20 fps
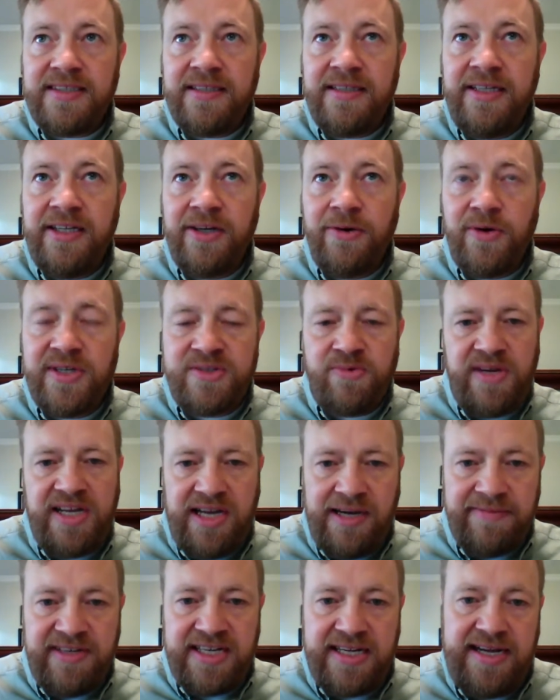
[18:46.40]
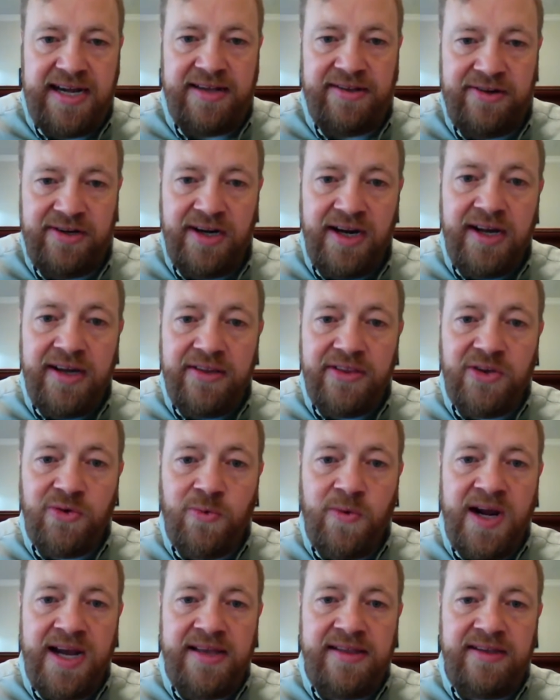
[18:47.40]
as we come together, the
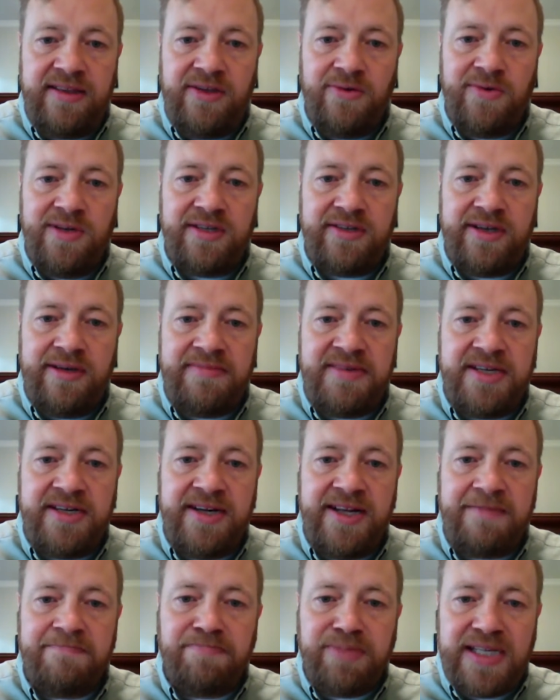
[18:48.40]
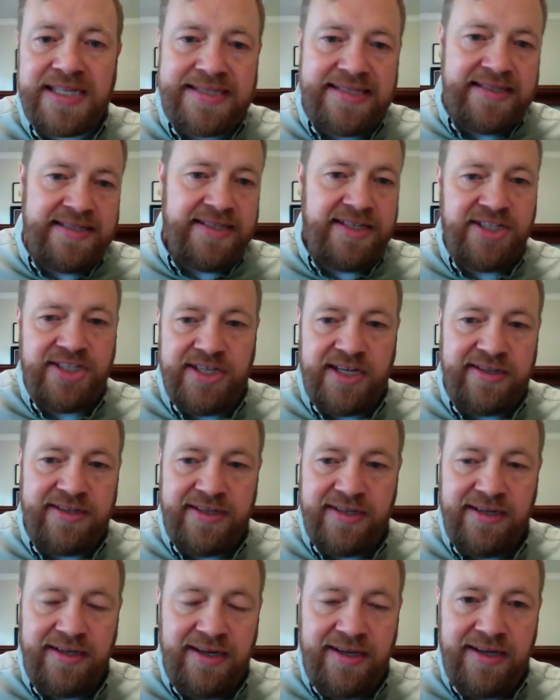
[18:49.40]
way that the Well community blesses each
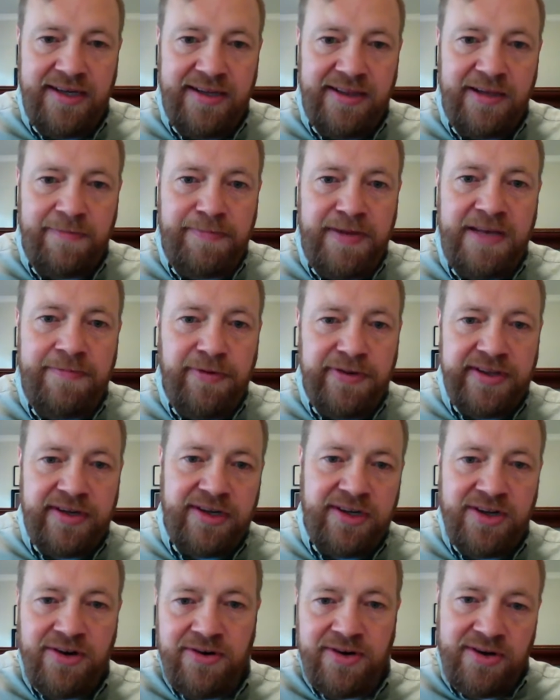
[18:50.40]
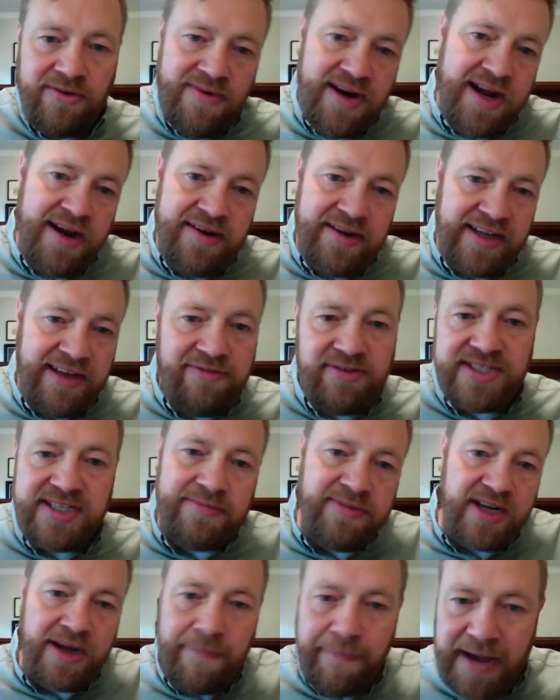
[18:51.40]
other, the people that are going around and giving
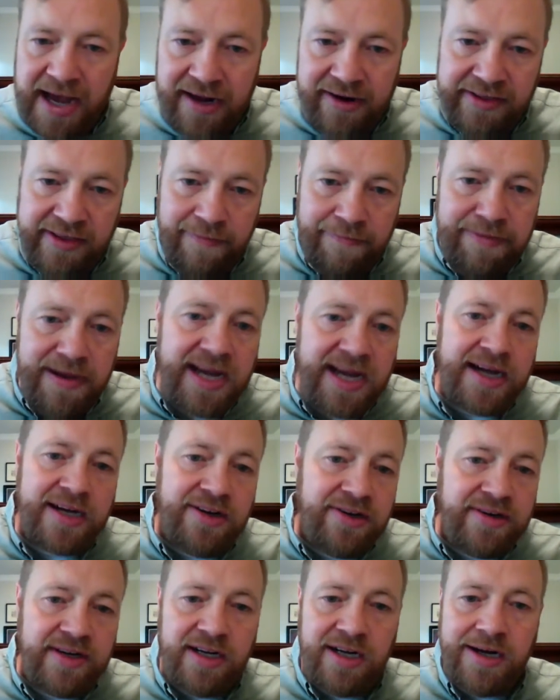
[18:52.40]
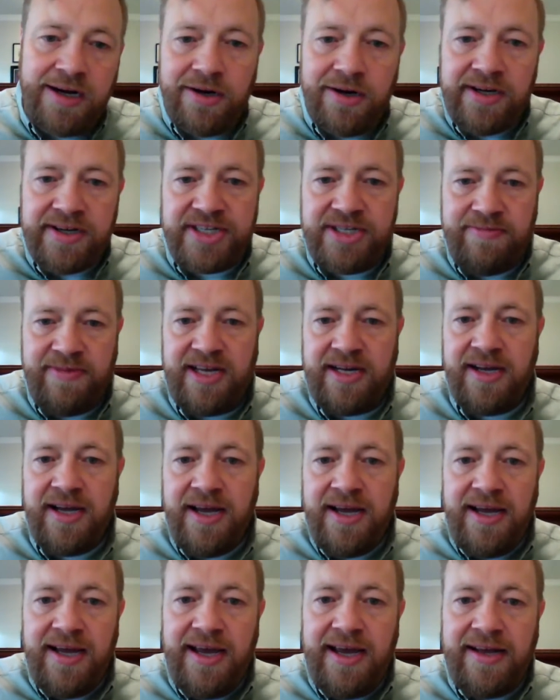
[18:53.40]
somebody a pat on the back or an encouragement,
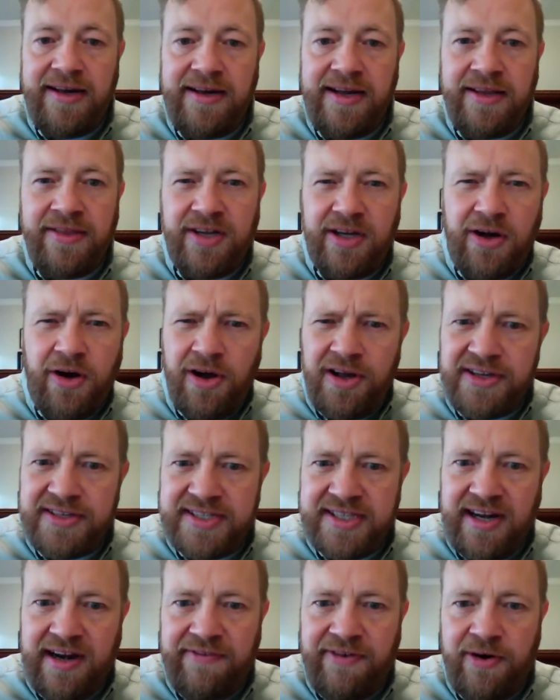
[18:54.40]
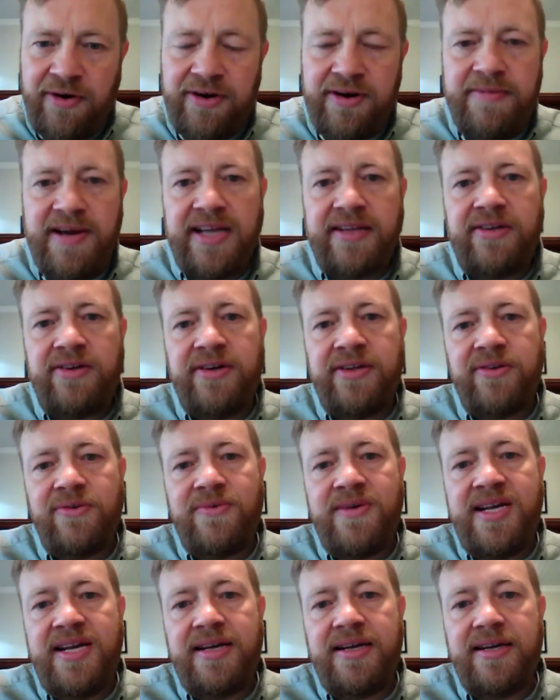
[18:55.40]
and the calls that I've heard about during the
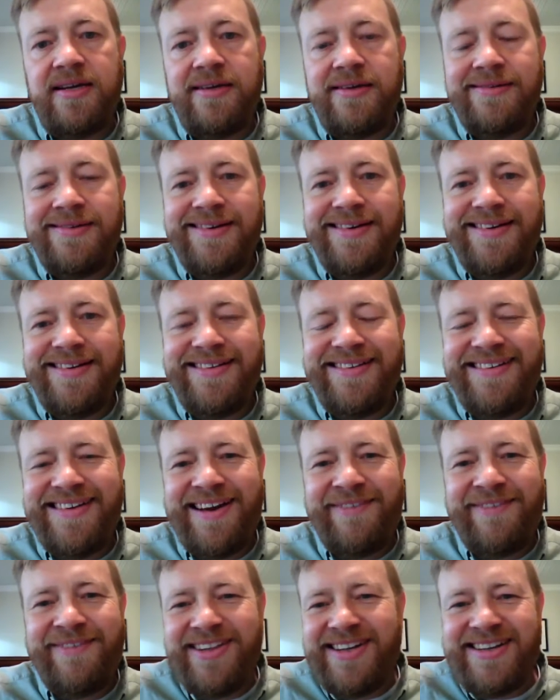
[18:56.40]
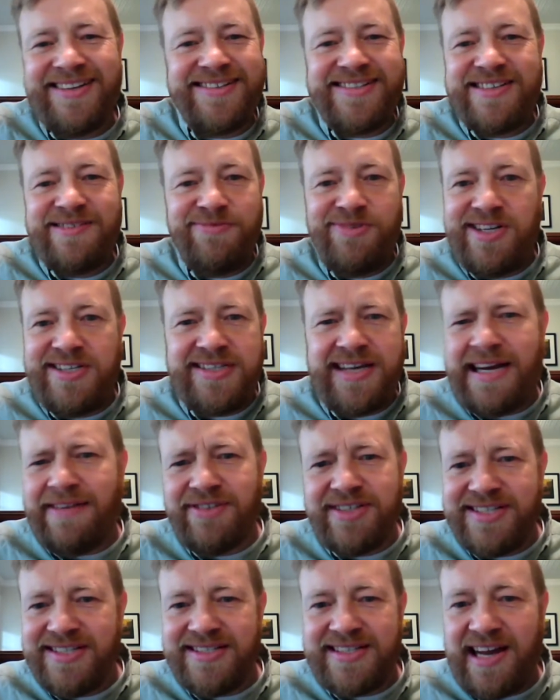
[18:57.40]
week. I feel like in some ways,
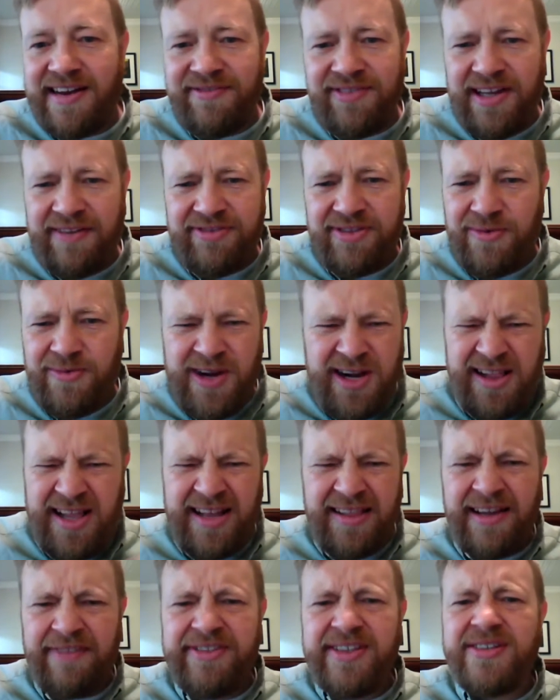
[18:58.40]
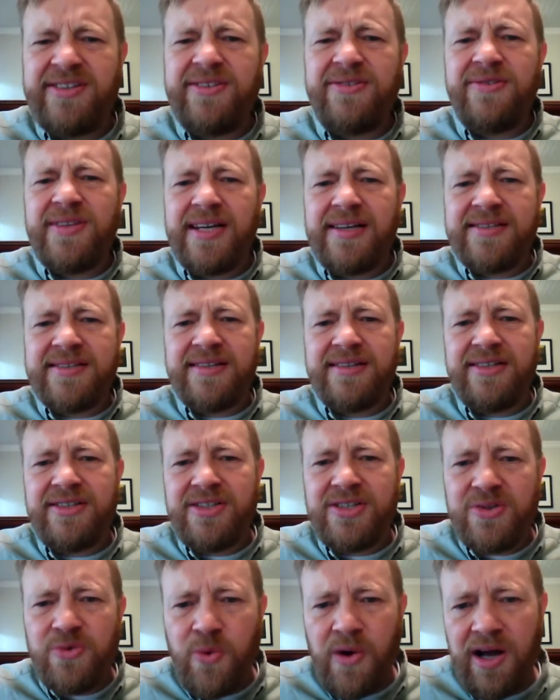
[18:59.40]
ever since I've left the Well, I left in
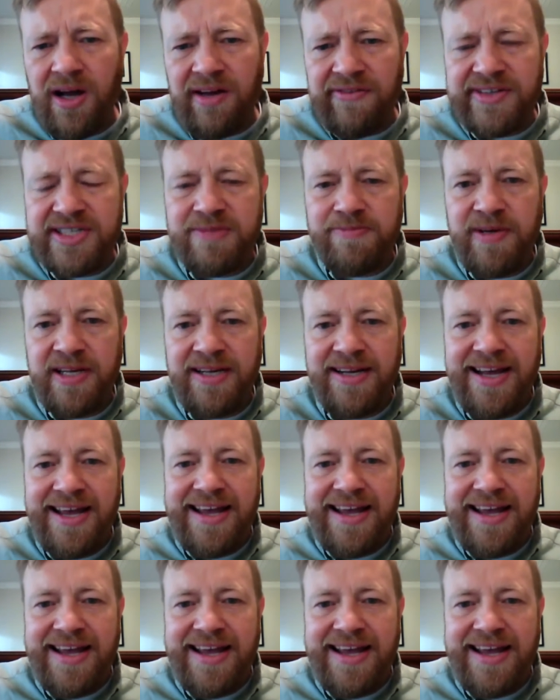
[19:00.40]
2012. It's been